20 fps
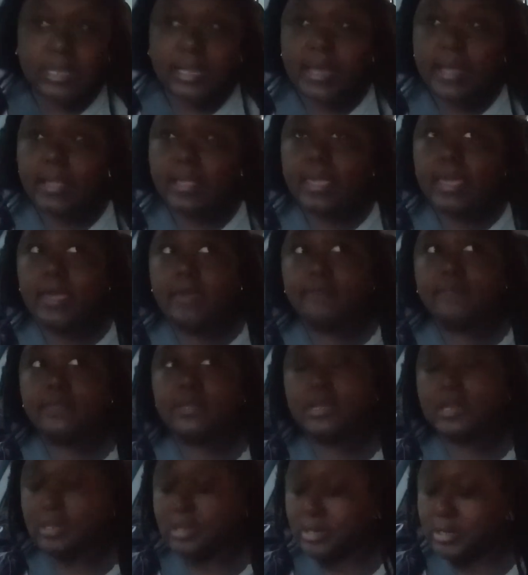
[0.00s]
got
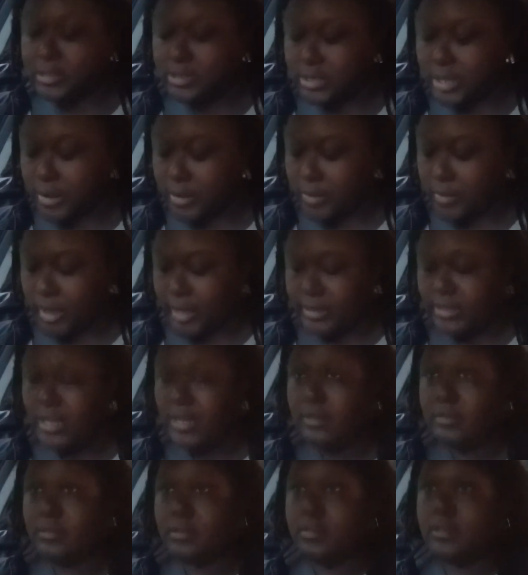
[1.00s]
caffeine in it. So I
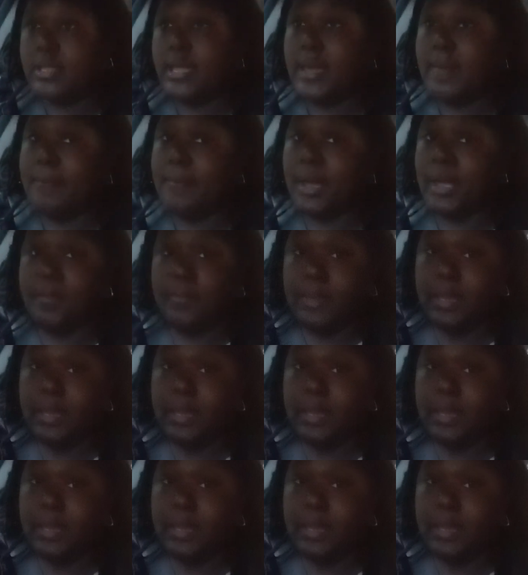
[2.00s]
think that might